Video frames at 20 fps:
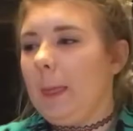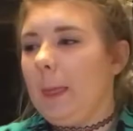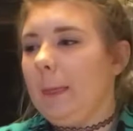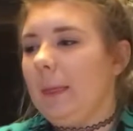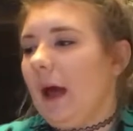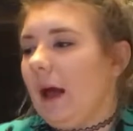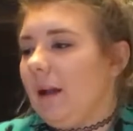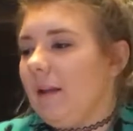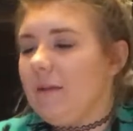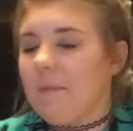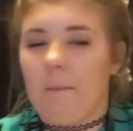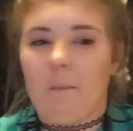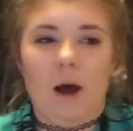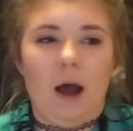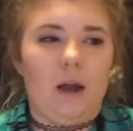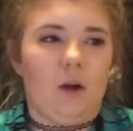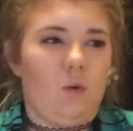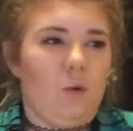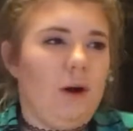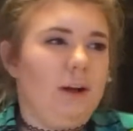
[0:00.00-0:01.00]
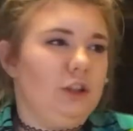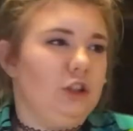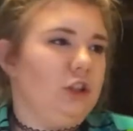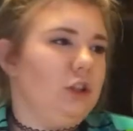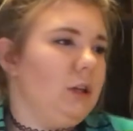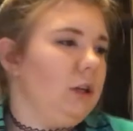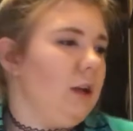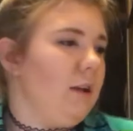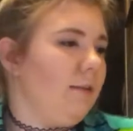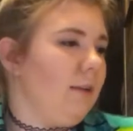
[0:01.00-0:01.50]
That is my
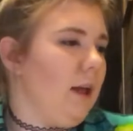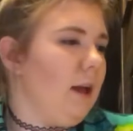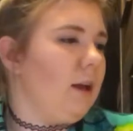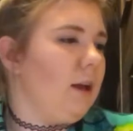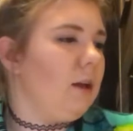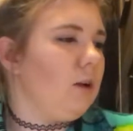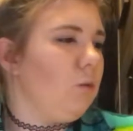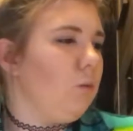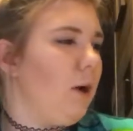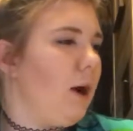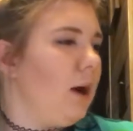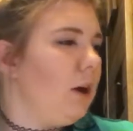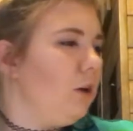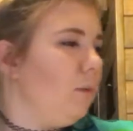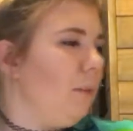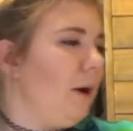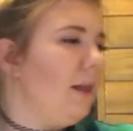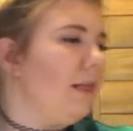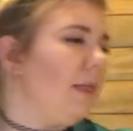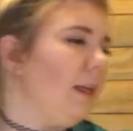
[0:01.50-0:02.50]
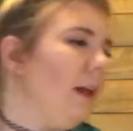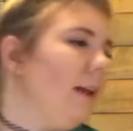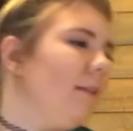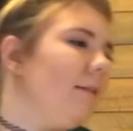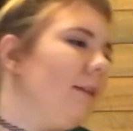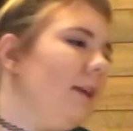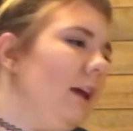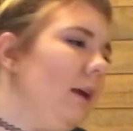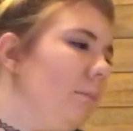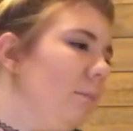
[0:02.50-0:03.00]
question. It's like, where do my
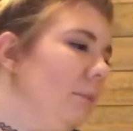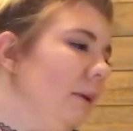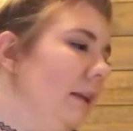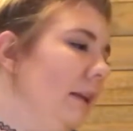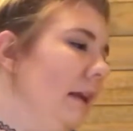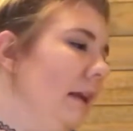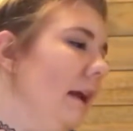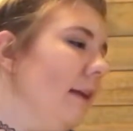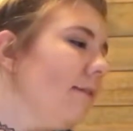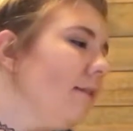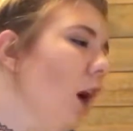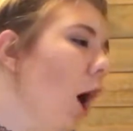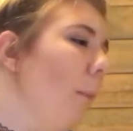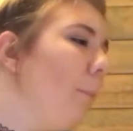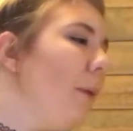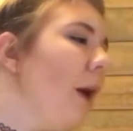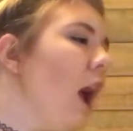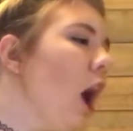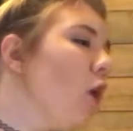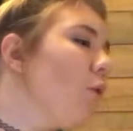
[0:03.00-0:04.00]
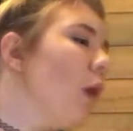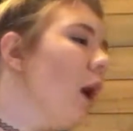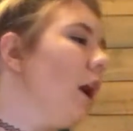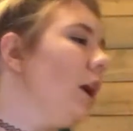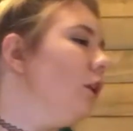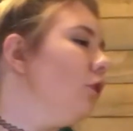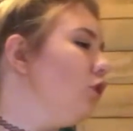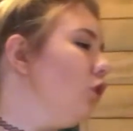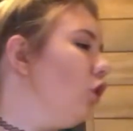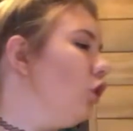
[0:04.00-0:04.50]
things keep
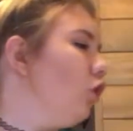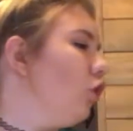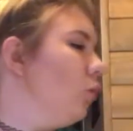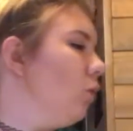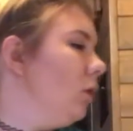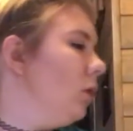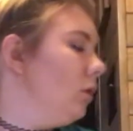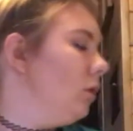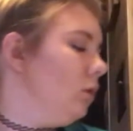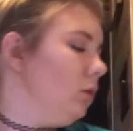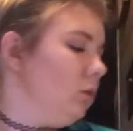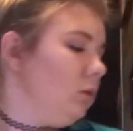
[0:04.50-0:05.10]
disappearing to?